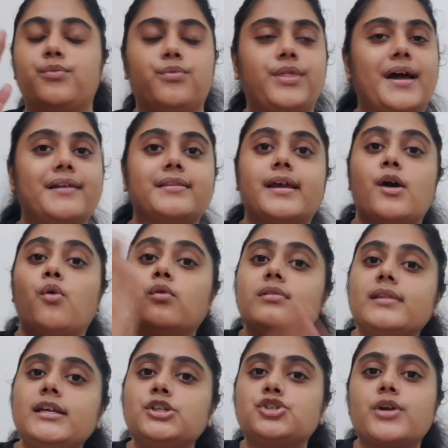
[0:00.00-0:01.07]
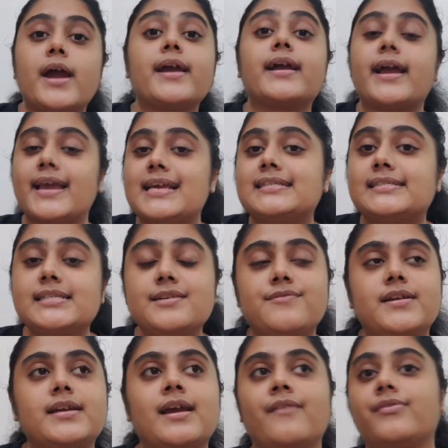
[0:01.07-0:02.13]
that they only drank
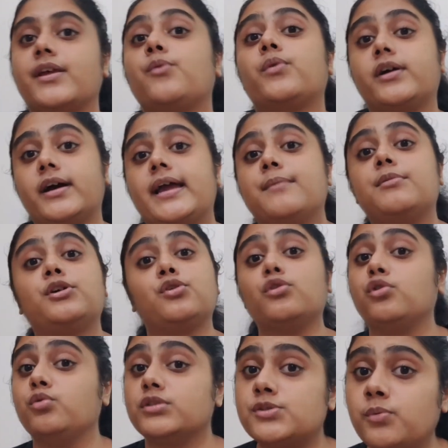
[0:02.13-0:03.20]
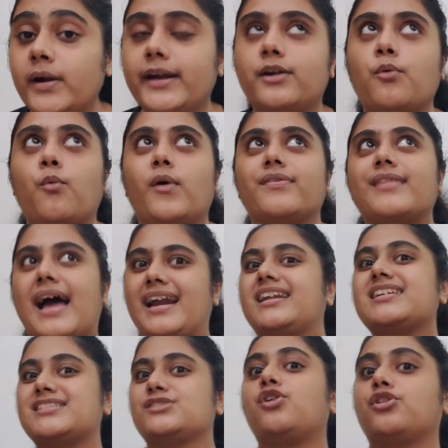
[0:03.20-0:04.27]
ACV and they were able to lose weight, when that
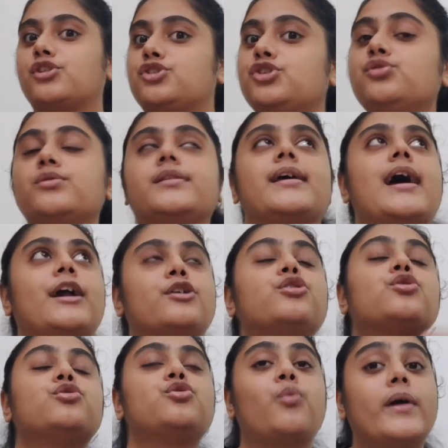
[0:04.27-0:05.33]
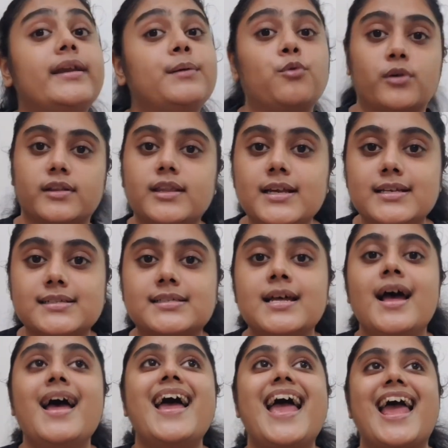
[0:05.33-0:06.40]
is not the truth. They had to do 20 more things.
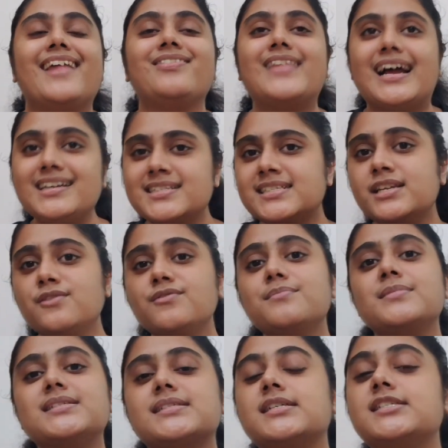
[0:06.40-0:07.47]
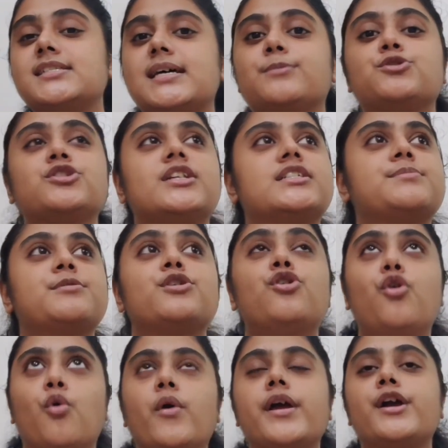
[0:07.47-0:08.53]
And that's kind of a misconception that's been
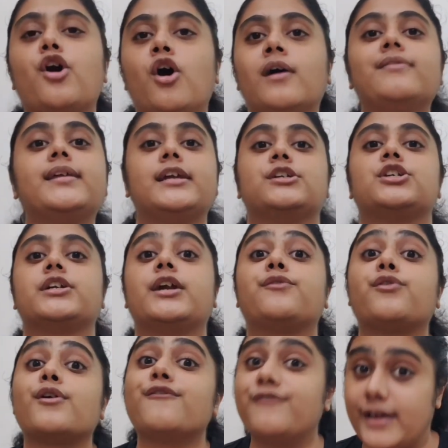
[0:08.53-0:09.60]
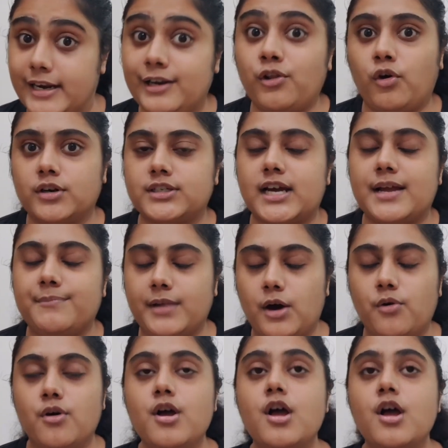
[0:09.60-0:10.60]
going on the internet for a very long time now.